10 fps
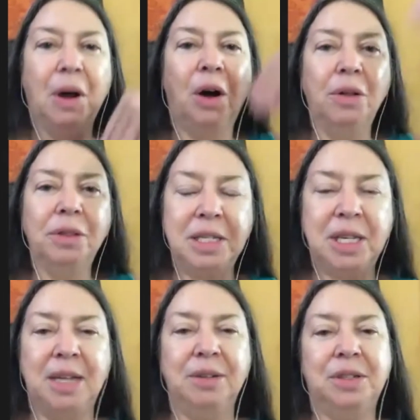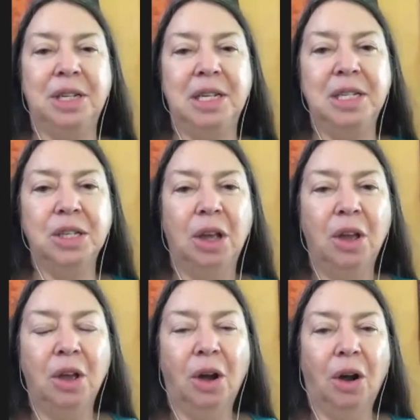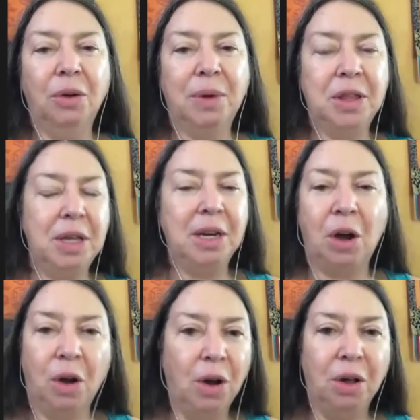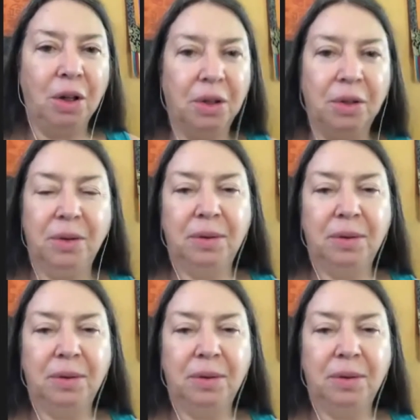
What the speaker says: All these energies are within all